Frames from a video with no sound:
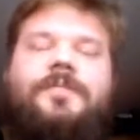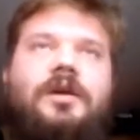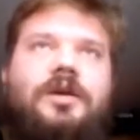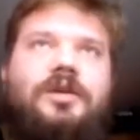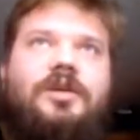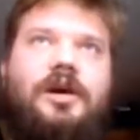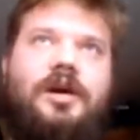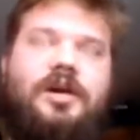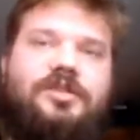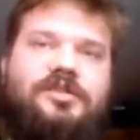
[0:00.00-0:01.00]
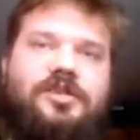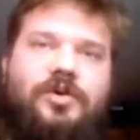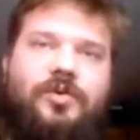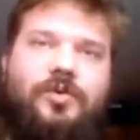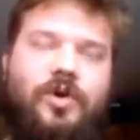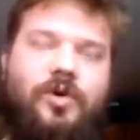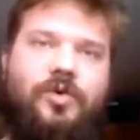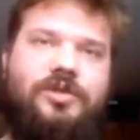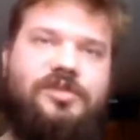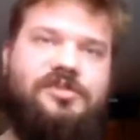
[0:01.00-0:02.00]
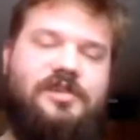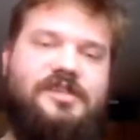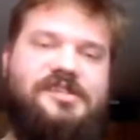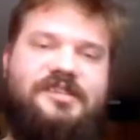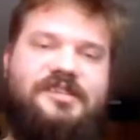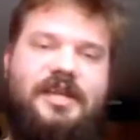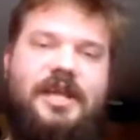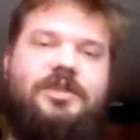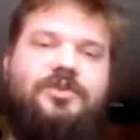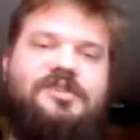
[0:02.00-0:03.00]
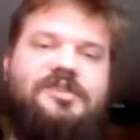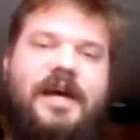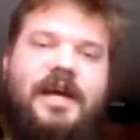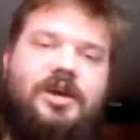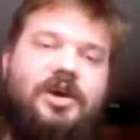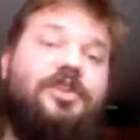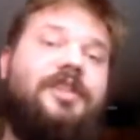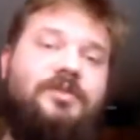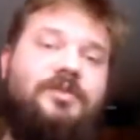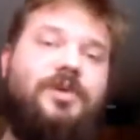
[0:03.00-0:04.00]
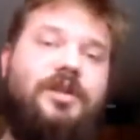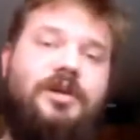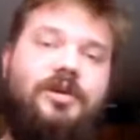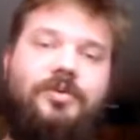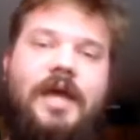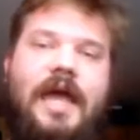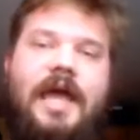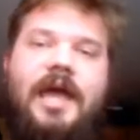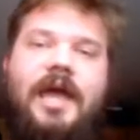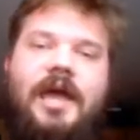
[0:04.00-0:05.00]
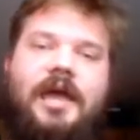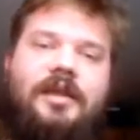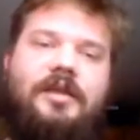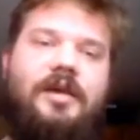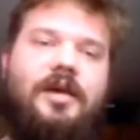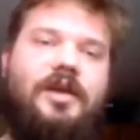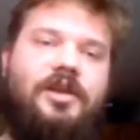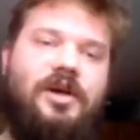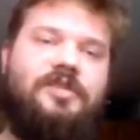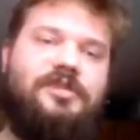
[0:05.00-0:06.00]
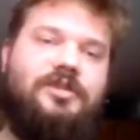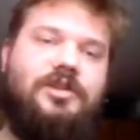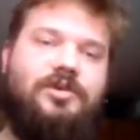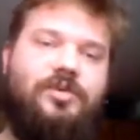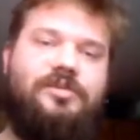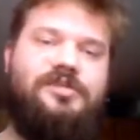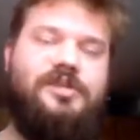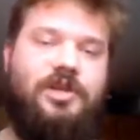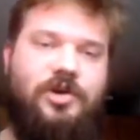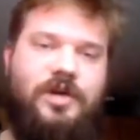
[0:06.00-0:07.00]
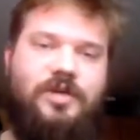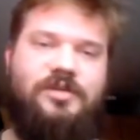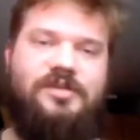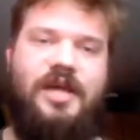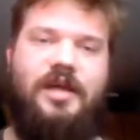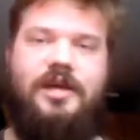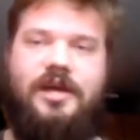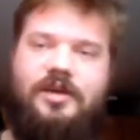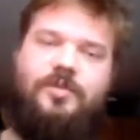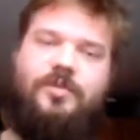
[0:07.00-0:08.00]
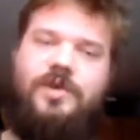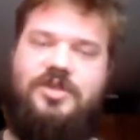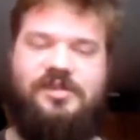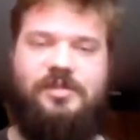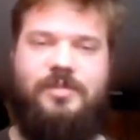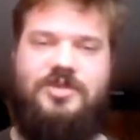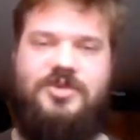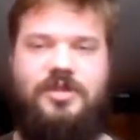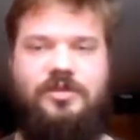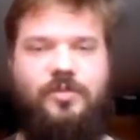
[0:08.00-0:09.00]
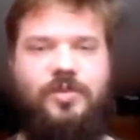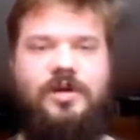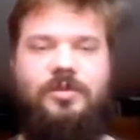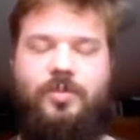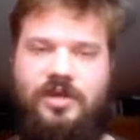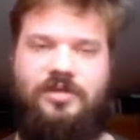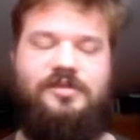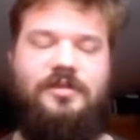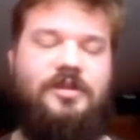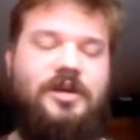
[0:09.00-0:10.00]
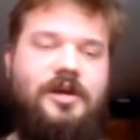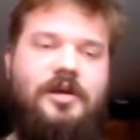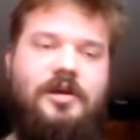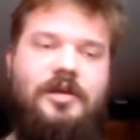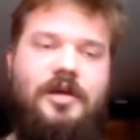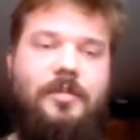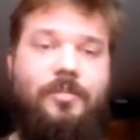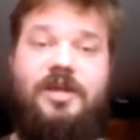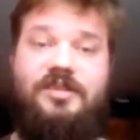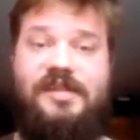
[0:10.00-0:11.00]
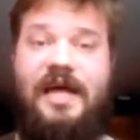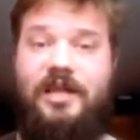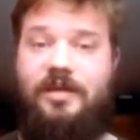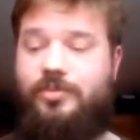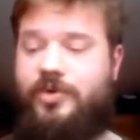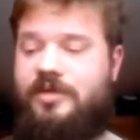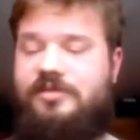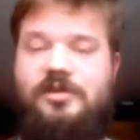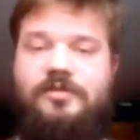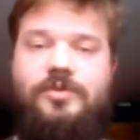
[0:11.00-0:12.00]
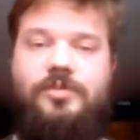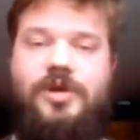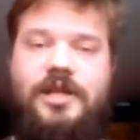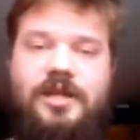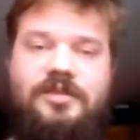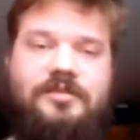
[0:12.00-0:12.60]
So all the services need to reside on that one node, and thus you lose node autoscaling, which, as I mentioned, one of the biggest selling points of Kubernetes.